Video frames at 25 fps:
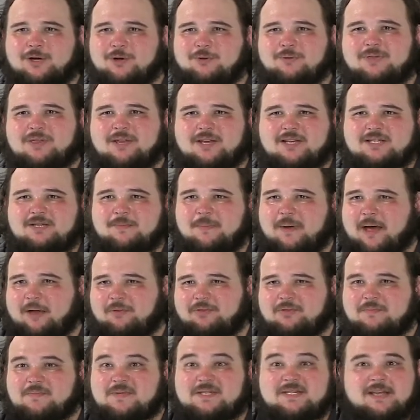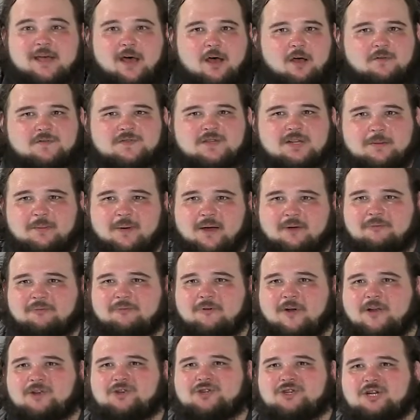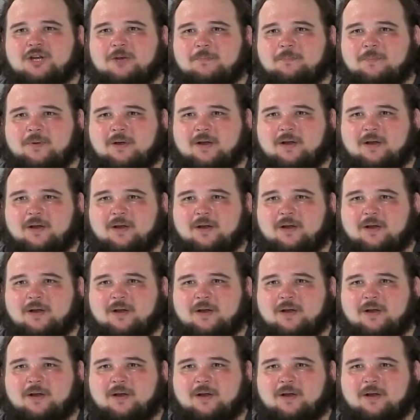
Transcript: new things about themselves and about friendship,